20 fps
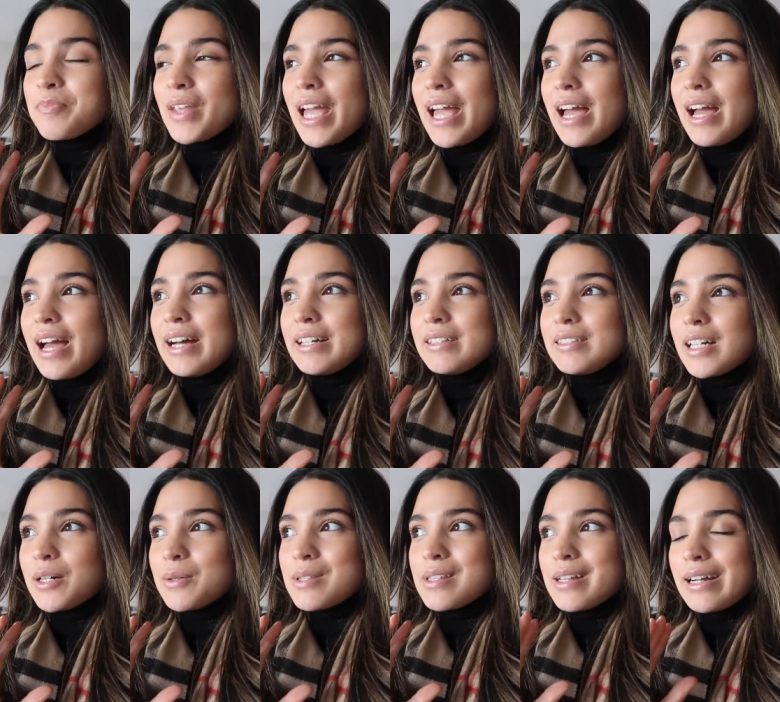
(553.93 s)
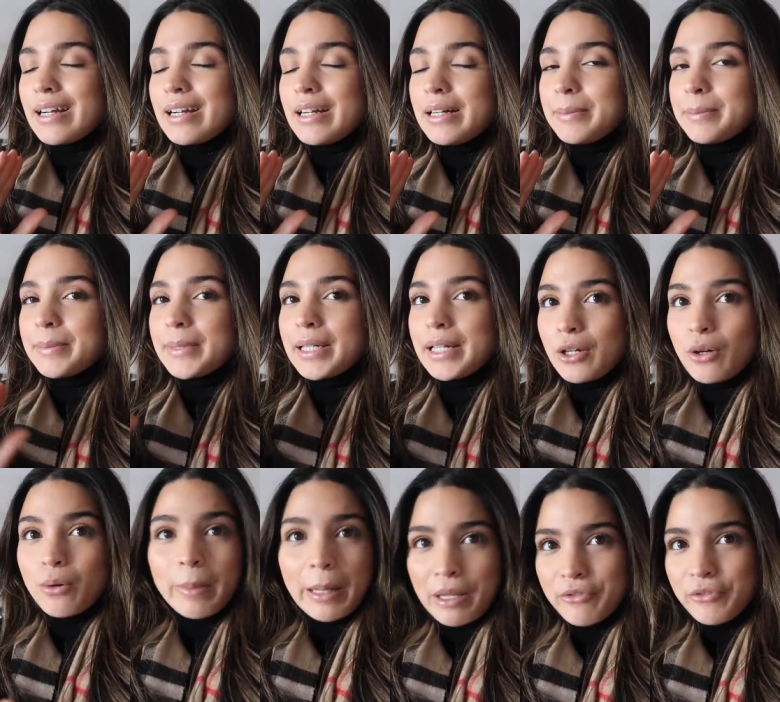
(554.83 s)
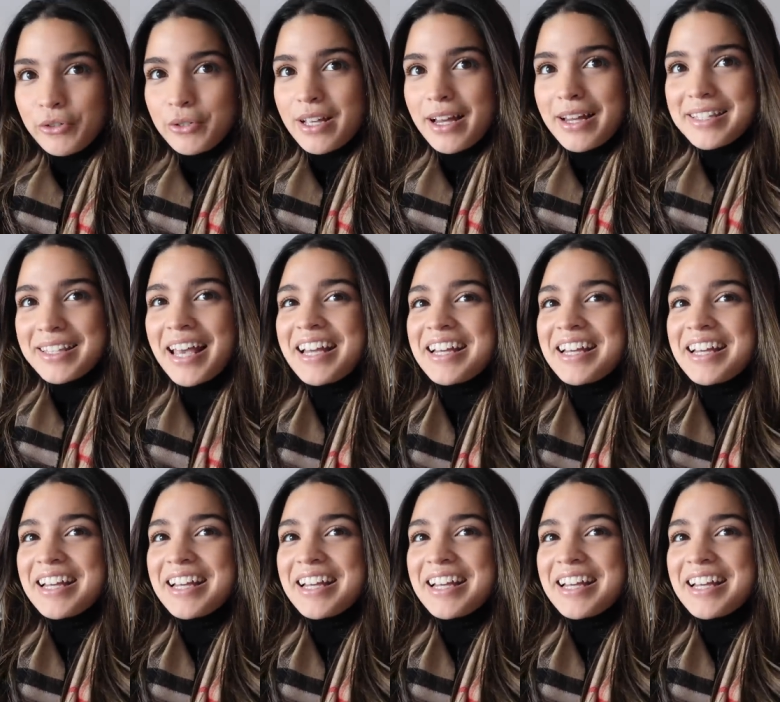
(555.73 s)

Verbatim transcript: And I was like, I'm gonna go buy the full size.